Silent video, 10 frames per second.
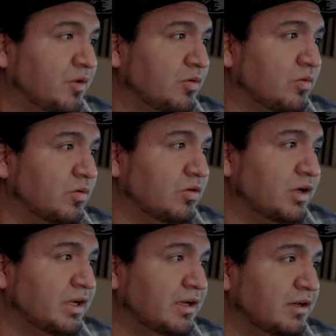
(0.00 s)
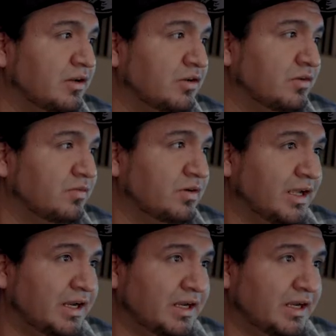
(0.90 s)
We'll go ahead and look for that